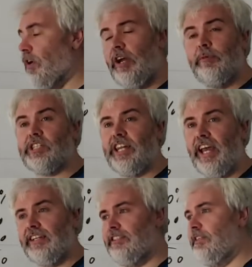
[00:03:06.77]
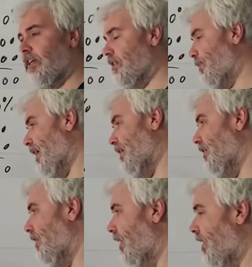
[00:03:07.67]
for how much tax he gets
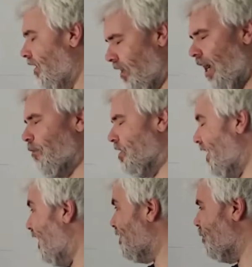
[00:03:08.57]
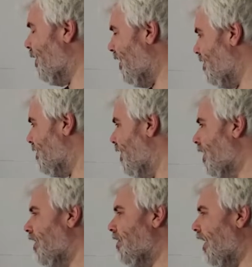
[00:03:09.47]
paid, or how much tax he pays.
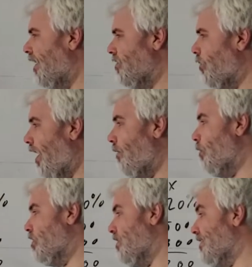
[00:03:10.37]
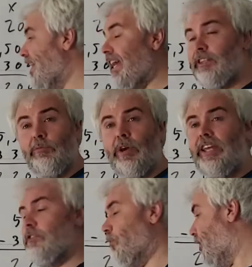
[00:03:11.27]
They ask you how much his net
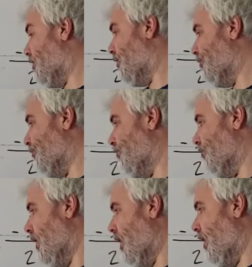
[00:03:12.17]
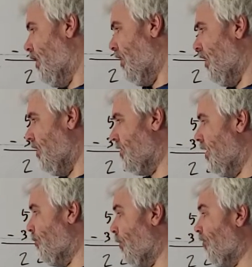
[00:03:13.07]
wage was. His
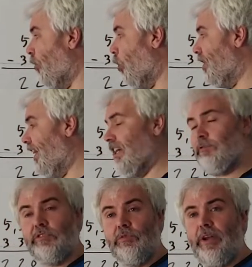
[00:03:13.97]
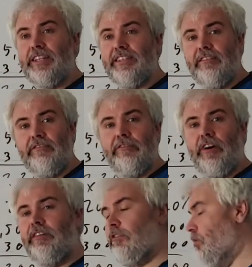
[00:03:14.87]
before tax was twenty-seven thousand five